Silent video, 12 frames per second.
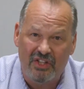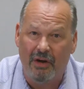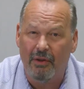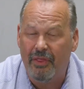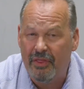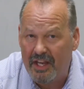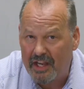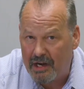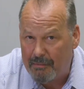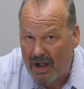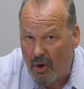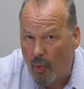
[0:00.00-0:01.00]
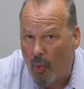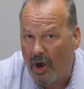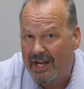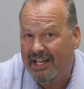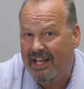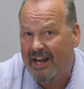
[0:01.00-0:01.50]
start thinking about
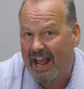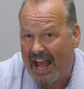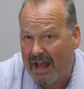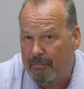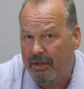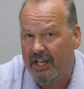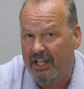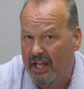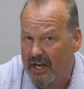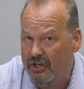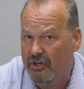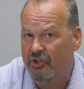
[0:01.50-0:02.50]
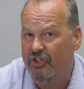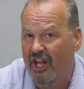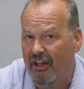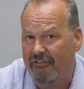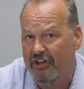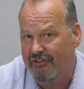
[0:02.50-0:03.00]
what can happen, and getting
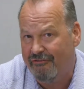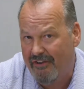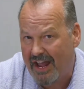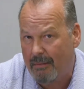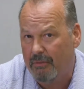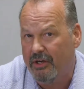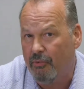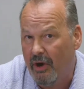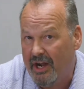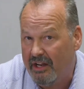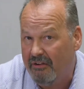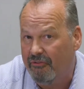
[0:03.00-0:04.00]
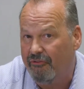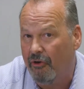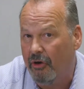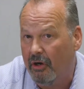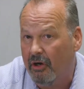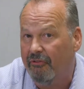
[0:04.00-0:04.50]
yourself and your family ready
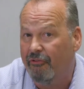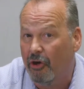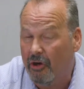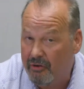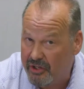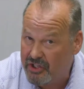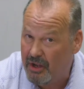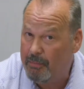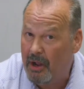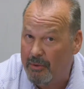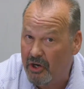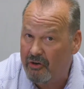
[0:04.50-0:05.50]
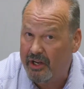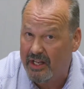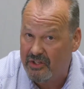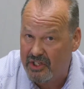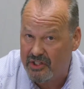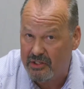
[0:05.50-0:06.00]
for this upcoming
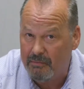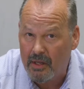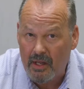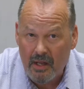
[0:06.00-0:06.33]
hurricane season.